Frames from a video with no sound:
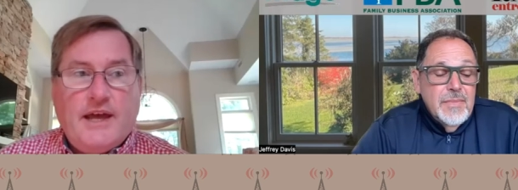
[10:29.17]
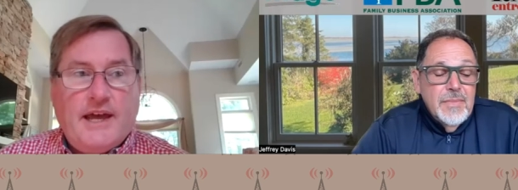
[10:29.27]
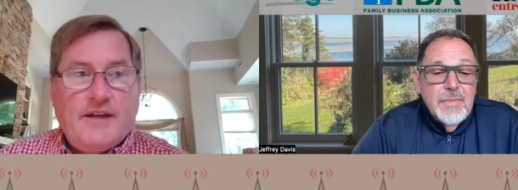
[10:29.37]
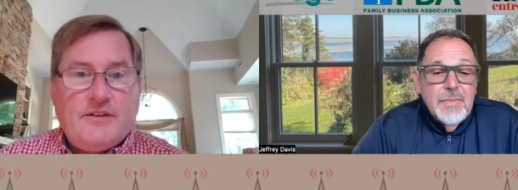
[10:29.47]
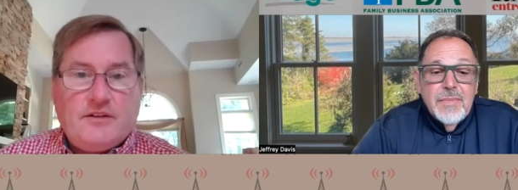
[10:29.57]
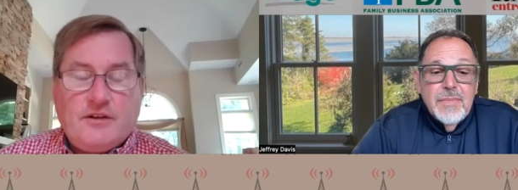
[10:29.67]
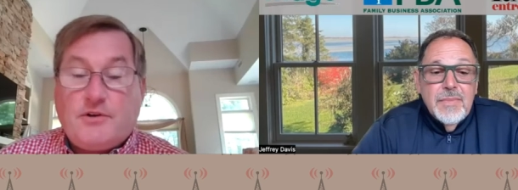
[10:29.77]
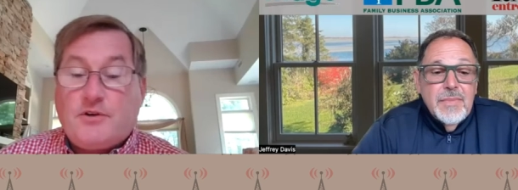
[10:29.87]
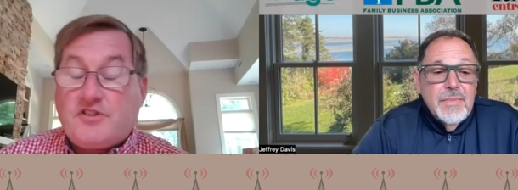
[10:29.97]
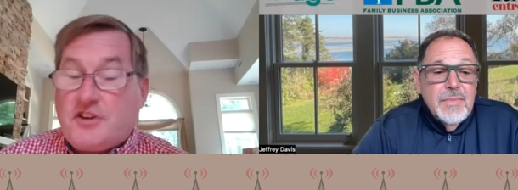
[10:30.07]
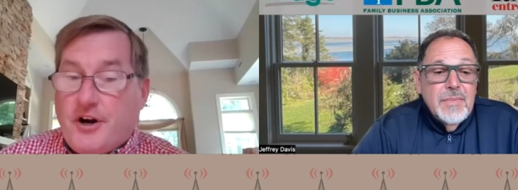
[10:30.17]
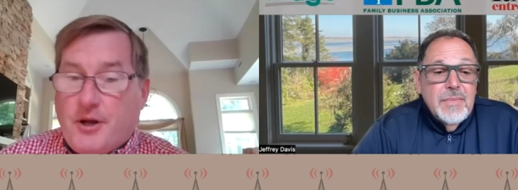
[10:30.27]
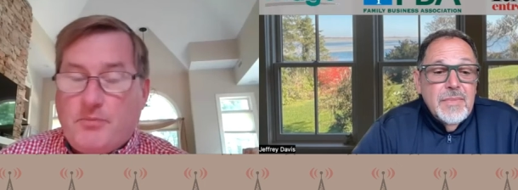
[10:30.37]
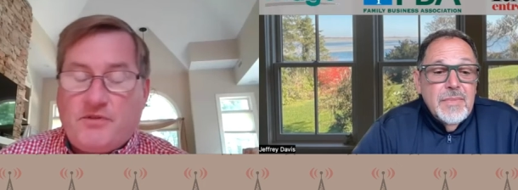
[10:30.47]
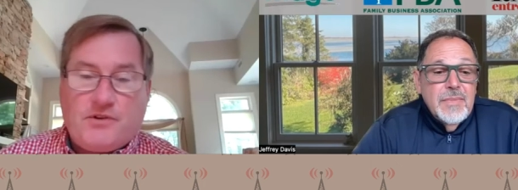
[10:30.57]
Speaker 1: And if you're a
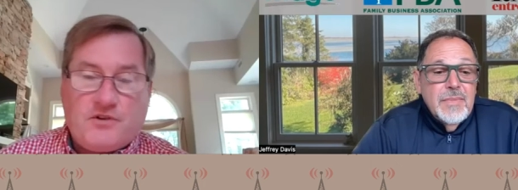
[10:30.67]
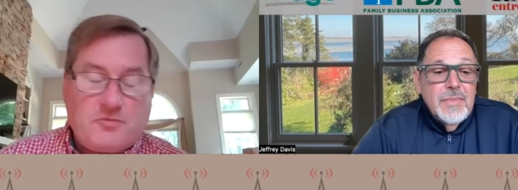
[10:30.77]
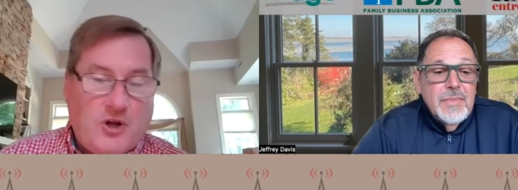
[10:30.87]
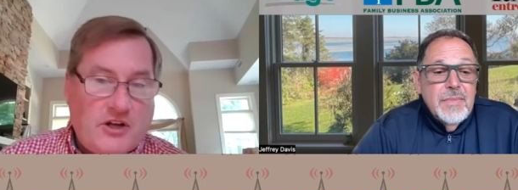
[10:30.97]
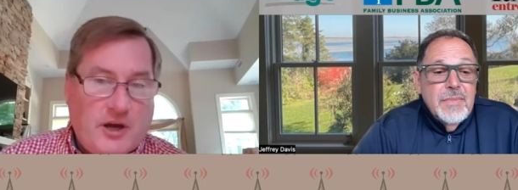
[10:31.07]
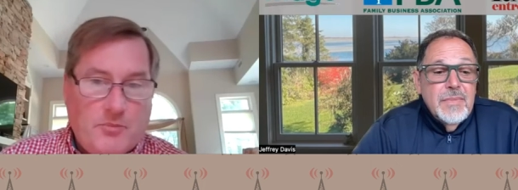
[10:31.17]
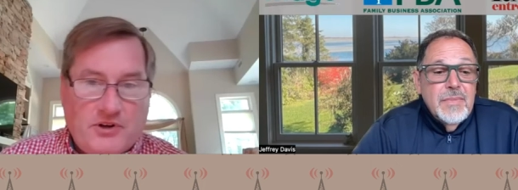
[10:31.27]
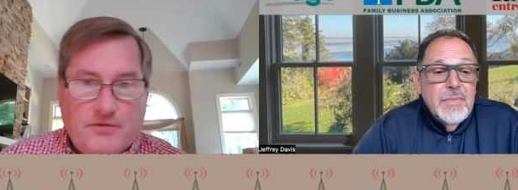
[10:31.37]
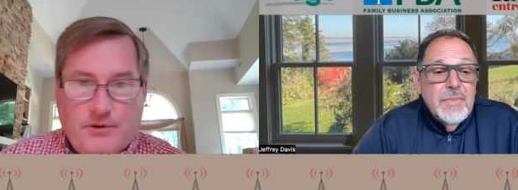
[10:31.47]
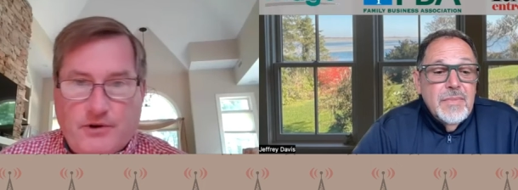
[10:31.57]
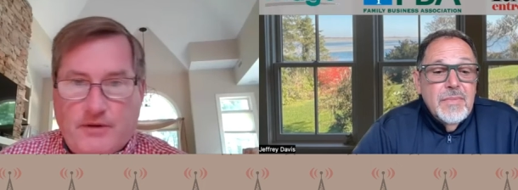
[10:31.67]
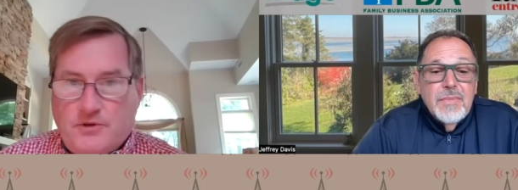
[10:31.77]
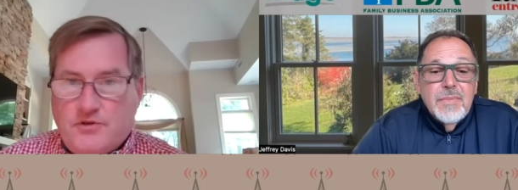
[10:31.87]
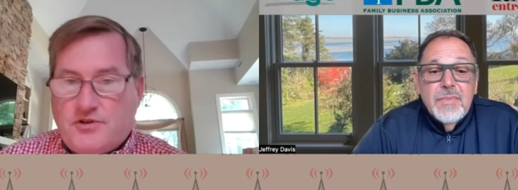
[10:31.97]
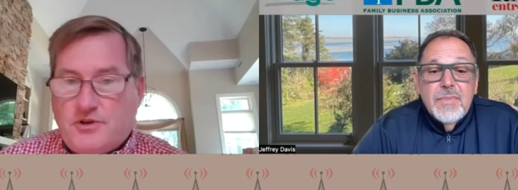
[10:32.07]
startup, if you're a small company, if your
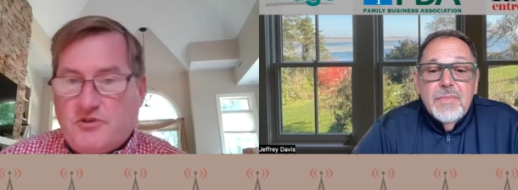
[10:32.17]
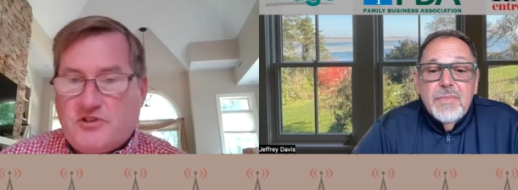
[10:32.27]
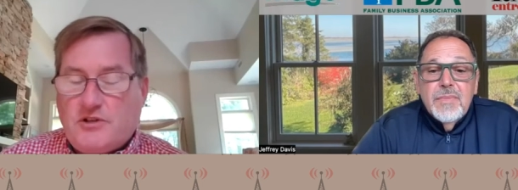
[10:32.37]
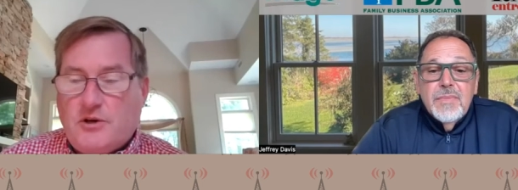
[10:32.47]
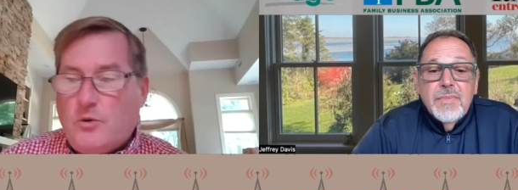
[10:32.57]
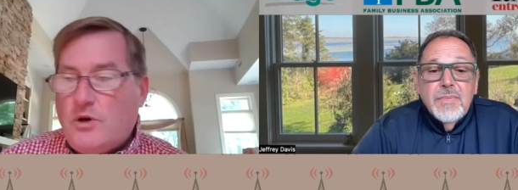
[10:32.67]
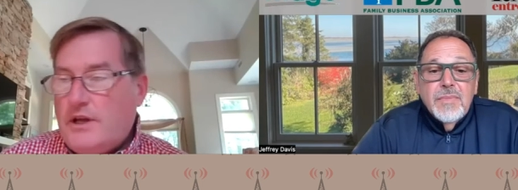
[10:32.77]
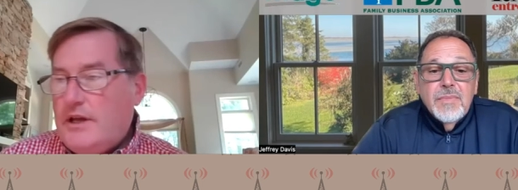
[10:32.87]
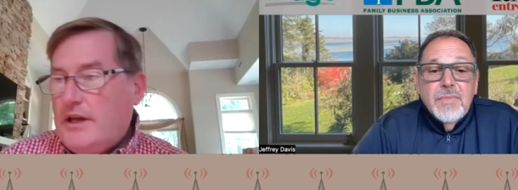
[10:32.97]
revenue stream is low,